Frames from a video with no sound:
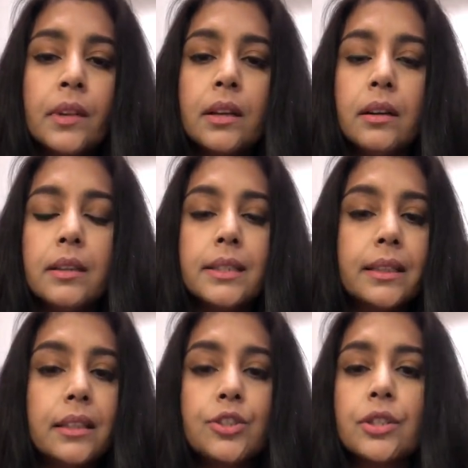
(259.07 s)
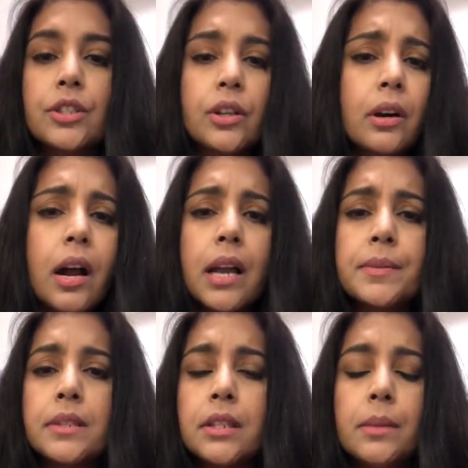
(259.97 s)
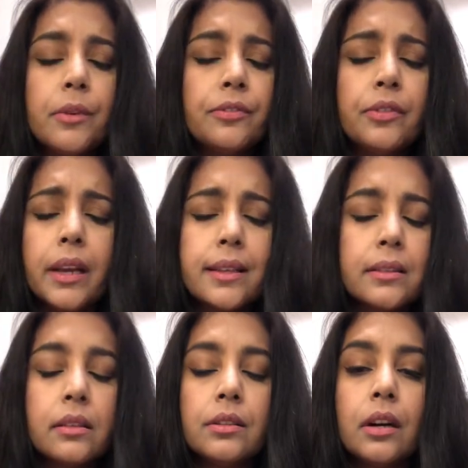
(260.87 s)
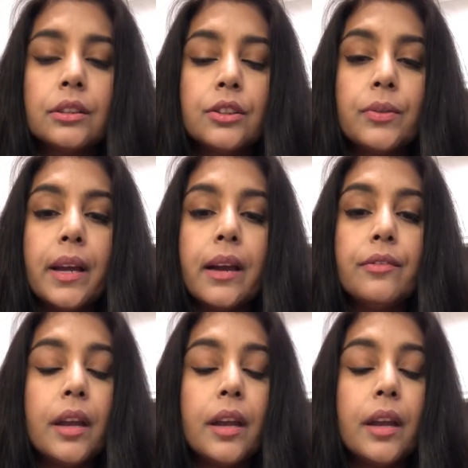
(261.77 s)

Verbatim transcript: uh, technicians, scribes, a team of excellent doctors we have.